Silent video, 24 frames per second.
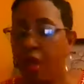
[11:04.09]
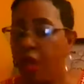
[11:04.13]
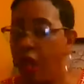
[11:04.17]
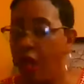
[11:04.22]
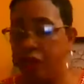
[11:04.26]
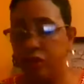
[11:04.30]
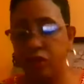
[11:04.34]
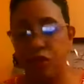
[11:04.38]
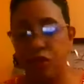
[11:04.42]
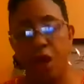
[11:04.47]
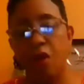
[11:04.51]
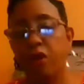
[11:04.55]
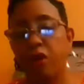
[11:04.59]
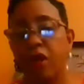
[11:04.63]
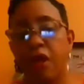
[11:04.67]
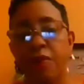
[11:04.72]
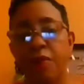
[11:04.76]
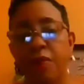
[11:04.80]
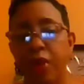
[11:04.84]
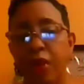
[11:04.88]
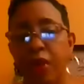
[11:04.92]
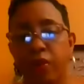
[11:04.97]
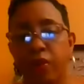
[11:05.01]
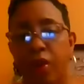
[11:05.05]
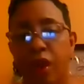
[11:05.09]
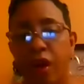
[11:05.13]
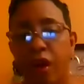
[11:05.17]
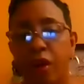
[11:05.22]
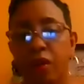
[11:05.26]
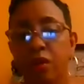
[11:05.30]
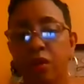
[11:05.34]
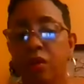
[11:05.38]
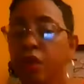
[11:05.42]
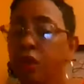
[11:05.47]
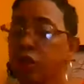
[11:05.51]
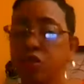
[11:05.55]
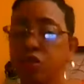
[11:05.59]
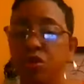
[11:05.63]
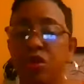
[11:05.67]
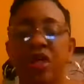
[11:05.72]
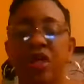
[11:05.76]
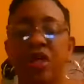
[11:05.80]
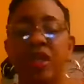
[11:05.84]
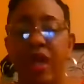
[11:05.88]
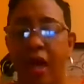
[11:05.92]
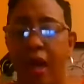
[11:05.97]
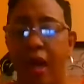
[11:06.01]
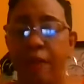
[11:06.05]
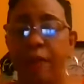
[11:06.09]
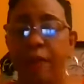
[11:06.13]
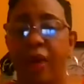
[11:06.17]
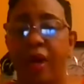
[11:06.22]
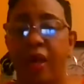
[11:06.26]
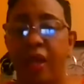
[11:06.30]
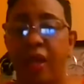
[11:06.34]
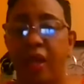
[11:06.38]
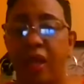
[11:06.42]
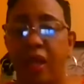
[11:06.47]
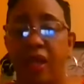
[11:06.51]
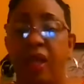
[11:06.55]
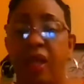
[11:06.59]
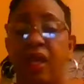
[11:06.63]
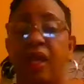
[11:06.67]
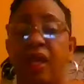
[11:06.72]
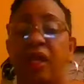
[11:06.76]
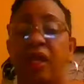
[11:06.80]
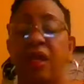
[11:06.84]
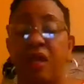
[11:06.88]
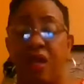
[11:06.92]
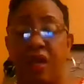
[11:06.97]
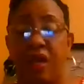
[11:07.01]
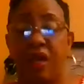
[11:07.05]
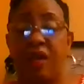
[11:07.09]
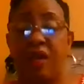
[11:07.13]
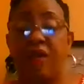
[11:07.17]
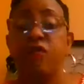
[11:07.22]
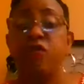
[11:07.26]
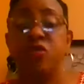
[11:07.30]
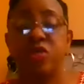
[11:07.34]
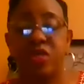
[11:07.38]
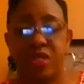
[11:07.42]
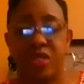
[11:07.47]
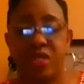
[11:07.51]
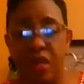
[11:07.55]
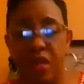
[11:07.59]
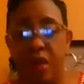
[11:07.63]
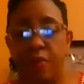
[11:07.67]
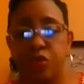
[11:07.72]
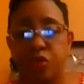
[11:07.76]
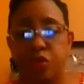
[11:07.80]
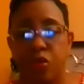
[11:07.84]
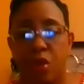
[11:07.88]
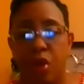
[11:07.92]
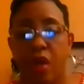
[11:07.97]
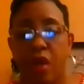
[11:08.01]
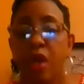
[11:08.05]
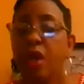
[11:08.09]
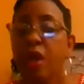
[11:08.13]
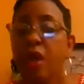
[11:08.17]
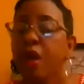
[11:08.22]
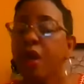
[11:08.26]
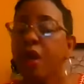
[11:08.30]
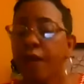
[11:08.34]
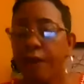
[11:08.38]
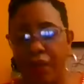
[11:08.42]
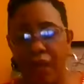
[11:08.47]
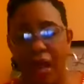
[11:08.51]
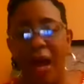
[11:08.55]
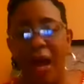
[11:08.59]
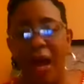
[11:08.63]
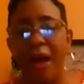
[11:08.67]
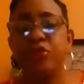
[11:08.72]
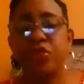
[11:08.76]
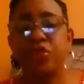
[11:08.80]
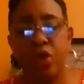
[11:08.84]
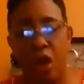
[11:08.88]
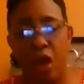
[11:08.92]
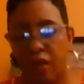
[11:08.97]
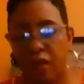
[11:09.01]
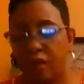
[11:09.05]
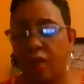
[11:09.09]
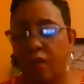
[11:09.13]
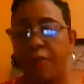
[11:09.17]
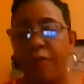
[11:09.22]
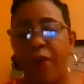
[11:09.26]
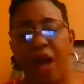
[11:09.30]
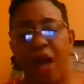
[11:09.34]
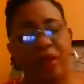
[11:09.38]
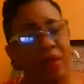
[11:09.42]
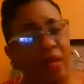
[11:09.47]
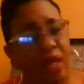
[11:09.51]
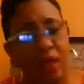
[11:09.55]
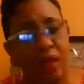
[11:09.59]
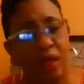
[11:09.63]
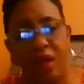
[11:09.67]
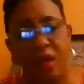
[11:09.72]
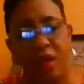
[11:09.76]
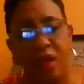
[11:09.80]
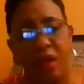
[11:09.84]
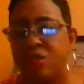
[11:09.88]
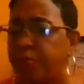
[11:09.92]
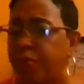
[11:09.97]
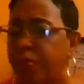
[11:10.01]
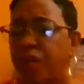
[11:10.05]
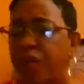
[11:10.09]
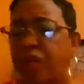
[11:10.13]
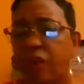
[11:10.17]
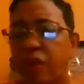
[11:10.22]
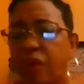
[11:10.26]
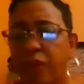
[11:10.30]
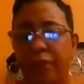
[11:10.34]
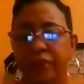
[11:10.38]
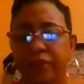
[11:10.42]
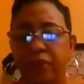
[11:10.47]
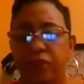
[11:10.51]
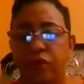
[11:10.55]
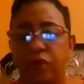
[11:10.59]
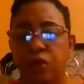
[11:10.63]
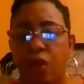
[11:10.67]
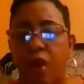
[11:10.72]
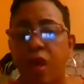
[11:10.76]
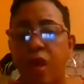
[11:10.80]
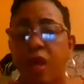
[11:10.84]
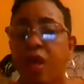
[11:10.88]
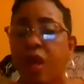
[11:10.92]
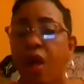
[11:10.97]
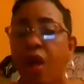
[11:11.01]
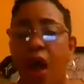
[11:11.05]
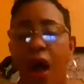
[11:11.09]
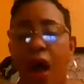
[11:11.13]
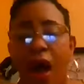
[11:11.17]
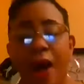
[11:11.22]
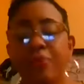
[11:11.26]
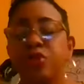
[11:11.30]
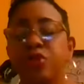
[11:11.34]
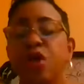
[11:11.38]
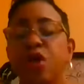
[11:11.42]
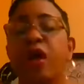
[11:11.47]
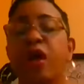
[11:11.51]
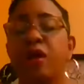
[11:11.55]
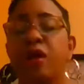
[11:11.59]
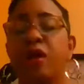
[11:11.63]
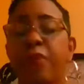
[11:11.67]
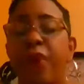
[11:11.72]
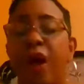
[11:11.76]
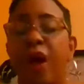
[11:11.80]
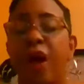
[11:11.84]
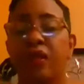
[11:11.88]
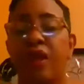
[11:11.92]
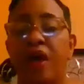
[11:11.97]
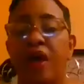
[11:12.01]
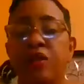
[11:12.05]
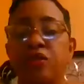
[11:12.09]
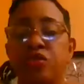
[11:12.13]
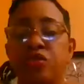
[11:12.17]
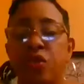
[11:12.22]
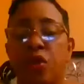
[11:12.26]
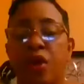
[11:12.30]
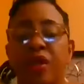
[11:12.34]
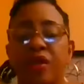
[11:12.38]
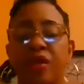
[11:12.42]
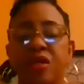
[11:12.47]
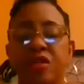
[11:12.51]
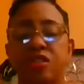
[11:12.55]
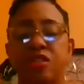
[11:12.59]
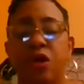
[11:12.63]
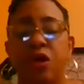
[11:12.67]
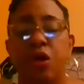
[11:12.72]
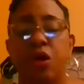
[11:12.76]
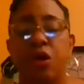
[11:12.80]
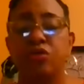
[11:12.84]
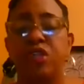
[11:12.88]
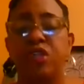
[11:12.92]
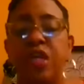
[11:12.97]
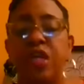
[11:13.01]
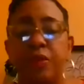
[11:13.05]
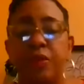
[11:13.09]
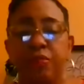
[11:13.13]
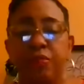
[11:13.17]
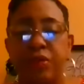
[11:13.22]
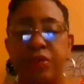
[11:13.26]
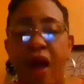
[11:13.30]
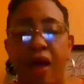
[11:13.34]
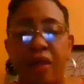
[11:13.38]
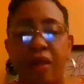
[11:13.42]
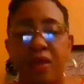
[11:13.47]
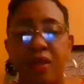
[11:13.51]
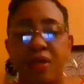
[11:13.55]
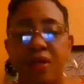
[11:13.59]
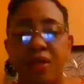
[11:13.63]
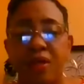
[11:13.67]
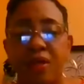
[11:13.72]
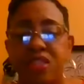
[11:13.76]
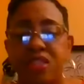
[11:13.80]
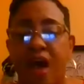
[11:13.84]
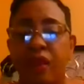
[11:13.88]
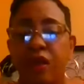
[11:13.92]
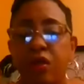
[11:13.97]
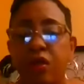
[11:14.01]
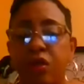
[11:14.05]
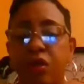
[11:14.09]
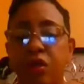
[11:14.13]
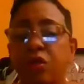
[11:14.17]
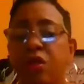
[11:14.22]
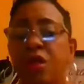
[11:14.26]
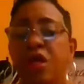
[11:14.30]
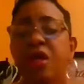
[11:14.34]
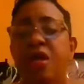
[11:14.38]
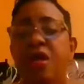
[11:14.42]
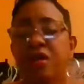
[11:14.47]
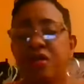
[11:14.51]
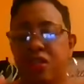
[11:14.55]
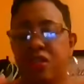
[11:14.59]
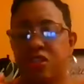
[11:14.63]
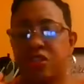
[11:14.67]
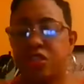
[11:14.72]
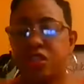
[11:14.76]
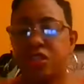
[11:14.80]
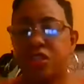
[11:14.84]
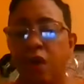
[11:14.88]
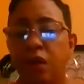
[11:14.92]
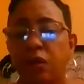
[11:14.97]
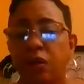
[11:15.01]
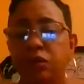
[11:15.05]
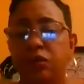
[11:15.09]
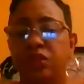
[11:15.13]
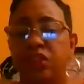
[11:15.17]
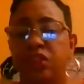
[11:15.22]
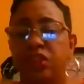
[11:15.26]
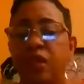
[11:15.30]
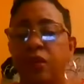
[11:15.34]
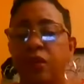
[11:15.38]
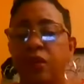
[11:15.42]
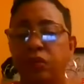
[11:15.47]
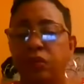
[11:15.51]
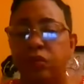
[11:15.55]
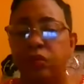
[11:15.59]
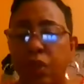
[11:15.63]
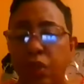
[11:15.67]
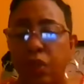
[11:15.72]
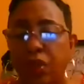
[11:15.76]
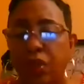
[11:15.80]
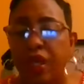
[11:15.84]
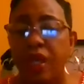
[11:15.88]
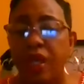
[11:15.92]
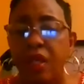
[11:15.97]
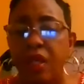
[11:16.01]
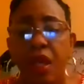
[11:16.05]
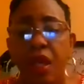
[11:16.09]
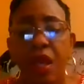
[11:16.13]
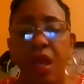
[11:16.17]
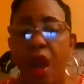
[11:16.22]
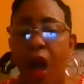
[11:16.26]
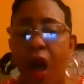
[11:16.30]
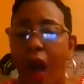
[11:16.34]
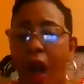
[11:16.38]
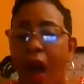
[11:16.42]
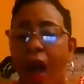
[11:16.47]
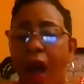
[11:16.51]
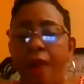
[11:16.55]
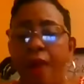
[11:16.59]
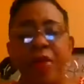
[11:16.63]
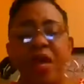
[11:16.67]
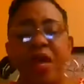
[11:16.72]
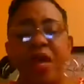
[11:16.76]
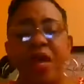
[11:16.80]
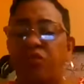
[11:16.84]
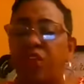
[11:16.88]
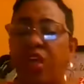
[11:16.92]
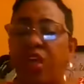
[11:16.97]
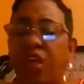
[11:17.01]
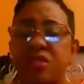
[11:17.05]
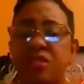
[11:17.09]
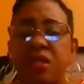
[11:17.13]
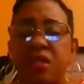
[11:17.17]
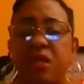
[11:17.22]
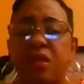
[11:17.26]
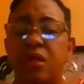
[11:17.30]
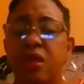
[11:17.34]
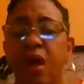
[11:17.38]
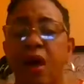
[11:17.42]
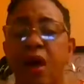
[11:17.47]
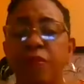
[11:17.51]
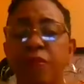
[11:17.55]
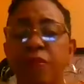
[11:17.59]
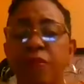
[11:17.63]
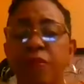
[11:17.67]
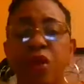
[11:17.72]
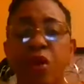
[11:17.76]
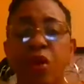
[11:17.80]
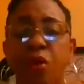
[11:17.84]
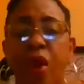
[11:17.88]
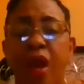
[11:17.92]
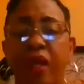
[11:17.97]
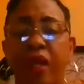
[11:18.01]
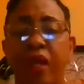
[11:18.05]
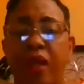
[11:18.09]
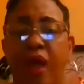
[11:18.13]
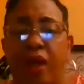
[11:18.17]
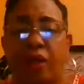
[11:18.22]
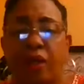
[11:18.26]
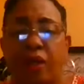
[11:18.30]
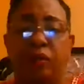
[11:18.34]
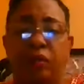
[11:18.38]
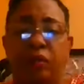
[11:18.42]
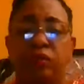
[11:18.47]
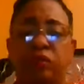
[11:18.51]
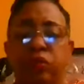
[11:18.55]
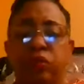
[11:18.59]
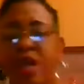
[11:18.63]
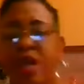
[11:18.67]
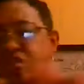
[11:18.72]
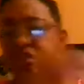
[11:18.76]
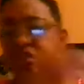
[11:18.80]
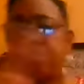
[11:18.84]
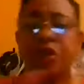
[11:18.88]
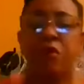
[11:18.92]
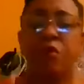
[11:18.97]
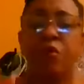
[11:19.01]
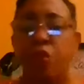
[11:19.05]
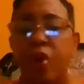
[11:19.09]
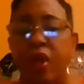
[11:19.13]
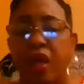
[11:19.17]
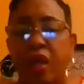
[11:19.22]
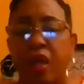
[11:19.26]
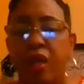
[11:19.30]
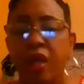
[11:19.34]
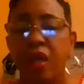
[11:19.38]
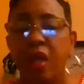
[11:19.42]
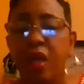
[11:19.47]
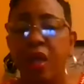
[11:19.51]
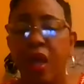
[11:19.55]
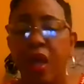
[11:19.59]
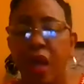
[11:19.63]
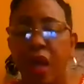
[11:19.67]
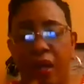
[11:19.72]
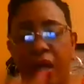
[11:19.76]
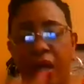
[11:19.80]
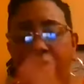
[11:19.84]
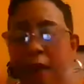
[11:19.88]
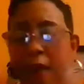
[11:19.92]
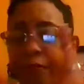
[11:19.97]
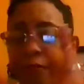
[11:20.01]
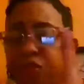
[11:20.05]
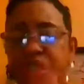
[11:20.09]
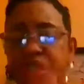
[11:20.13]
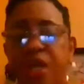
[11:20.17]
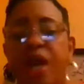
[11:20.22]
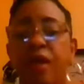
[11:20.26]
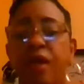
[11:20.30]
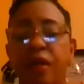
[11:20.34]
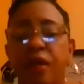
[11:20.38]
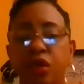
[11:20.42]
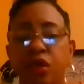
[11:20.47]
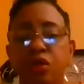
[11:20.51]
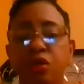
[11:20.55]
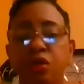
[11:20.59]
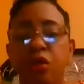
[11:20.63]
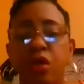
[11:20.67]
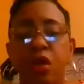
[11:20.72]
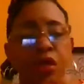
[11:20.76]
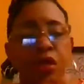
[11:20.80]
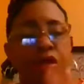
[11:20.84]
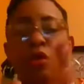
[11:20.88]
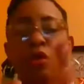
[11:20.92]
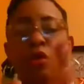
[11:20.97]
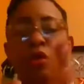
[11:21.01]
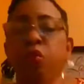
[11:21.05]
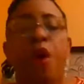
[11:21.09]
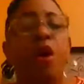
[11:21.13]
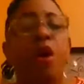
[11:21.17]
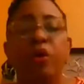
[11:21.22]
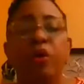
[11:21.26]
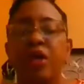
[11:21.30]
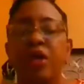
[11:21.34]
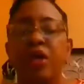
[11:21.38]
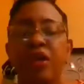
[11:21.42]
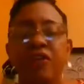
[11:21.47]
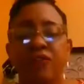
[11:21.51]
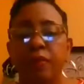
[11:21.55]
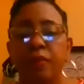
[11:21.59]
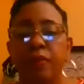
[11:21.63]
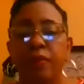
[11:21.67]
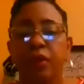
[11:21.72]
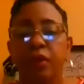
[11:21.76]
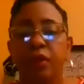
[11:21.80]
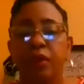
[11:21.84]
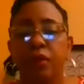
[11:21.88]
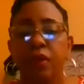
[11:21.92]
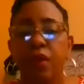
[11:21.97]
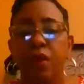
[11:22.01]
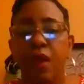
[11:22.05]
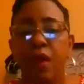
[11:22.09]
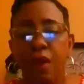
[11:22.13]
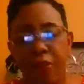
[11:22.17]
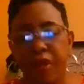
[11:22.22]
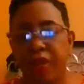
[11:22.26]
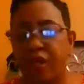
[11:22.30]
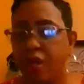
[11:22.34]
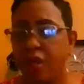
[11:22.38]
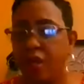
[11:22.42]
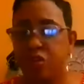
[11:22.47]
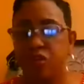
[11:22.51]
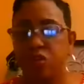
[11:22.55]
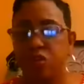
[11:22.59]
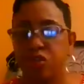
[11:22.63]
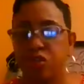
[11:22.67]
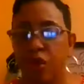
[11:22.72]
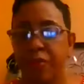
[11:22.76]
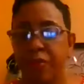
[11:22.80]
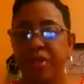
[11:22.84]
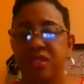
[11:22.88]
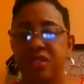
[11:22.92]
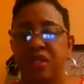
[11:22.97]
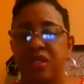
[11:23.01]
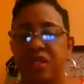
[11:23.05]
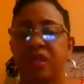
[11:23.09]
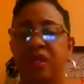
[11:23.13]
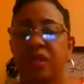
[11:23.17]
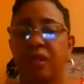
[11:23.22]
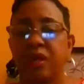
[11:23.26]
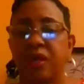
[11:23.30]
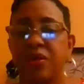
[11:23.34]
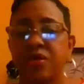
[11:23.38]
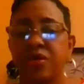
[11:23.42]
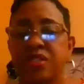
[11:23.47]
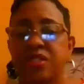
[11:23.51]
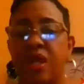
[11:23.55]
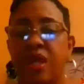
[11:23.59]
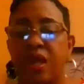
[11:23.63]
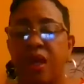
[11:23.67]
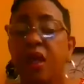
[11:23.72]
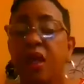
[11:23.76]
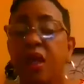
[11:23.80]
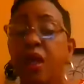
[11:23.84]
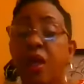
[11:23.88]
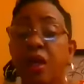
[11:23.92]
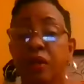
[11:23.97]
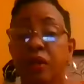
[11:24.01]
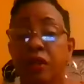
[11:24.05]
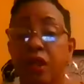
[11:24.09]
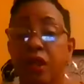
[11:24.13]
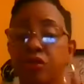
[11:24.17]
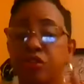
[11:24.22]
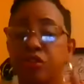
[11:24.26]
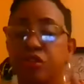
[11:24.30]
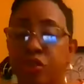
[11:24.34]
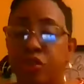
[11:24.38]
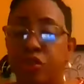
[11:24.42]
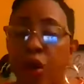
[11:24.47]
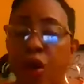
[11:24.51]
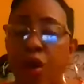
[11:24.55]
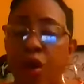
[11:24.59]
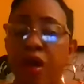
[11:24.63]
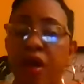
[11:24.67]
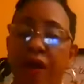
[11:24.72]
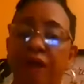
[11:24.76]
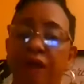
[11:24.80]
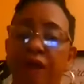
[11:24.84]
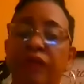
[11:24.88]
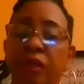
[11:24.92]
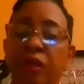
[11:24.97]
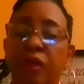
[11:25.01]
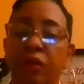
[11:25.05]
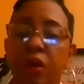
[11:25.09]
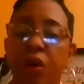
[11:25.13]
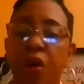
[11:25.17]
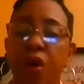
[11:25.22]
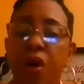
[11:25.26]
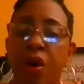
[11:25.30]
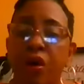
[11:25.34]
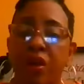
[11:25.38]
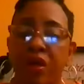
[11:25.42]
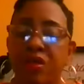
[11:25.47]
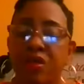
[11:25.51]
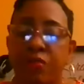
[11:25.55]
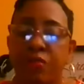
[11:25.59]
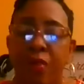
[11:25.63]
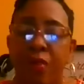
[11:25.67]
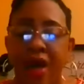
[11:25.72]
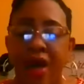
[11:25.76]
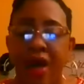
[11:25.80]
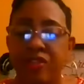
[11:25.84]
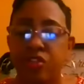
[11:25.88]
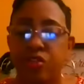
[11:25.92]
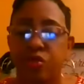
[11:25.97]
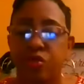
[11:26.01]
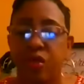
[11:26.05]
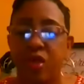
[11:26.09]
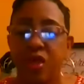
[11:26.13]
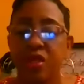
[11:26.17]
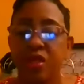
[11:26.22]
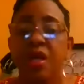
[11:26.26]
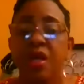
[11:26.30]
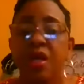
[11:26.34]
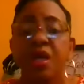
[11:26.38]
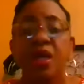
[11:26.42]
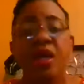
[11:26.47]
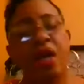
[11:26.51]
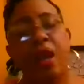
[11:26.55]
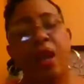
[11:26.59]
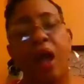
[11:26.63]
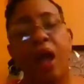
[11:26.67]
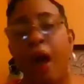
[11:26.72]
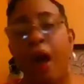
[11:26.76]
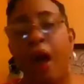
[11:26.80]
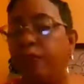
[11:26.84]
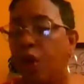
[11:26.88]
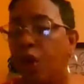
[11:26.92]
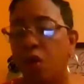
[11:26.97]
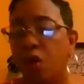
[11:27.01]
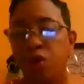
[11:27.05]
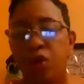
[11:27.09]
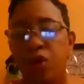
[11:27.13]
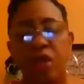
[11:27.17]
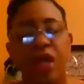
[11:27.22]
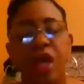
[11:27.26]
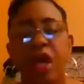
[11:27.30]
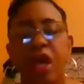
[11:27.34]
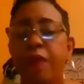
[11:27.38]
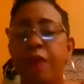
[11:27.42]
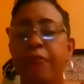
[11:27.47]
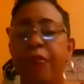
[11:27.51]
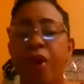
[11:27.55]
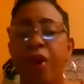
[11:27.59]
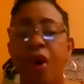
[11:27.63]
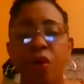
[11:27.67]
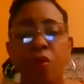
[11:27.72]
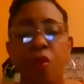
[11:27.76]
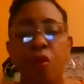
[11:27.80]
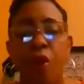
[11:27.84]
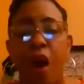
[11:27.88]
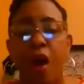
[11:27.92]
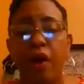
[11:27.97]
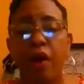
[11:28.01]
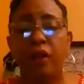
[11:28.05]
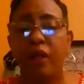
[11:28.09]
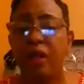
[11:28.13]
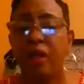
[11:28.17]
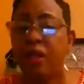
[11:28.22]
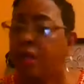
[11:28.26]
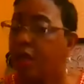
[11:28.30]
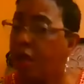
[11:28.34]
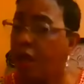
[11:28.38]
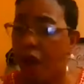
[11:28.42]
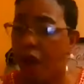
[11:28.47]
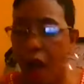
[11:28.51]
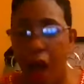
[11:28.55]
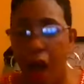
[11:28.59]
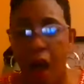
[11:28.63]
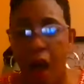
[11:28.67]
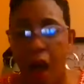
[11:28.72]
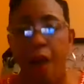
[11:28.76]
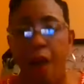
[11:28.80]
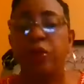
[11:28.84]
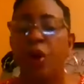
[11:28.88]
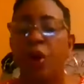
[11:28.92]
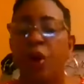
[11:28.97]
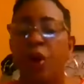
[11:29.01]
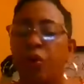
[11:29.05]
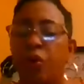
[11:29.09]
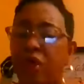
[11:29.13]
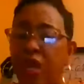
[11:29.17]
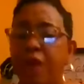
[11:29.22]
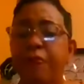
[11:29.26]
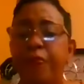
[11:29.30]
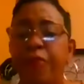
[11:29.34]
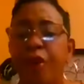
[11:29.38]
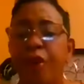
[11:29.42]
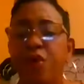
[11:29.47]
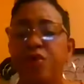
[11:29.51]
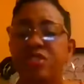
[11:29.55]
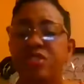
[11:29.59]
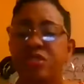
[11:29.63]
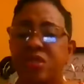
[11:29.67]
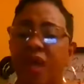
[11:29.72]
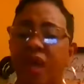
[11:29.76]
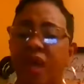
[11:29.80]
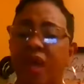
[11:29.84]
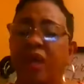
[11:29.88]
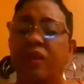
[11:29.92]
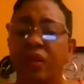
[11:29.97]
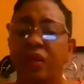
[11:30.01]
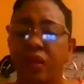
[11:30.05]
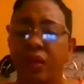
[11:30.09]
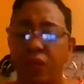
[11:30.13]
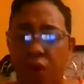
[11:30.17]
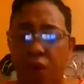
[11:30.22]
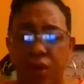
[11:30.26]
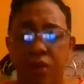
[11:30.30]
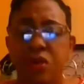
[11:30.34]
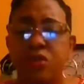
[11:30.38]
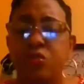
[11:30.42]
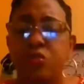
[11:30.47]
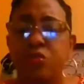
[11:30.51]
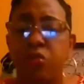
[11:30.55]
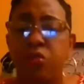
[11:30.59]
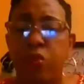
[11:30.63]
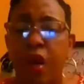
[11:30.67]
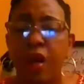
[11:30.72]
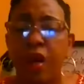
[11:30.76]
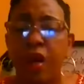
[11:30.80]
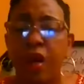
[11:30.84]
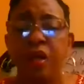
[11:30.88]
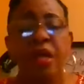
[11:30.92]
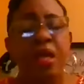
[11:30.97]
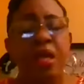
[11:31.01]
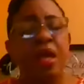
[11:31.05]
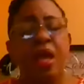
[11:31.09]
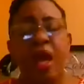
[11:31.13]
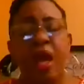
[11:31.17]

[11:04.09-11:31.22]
And don't get me wrong, you can have money and it can give you some joy, but I'm talking about that unspeakable joy. I'm talking about that joy that's so deep down inside of you, that's so deep rooted. I mean, things could come your way like a rushing wind, and I'm telling you, you won't even move because you'll be sitting there saying, The joy of the Lord is my strength, and I'm going to keep on walking. I'm going to keep on standing on His word.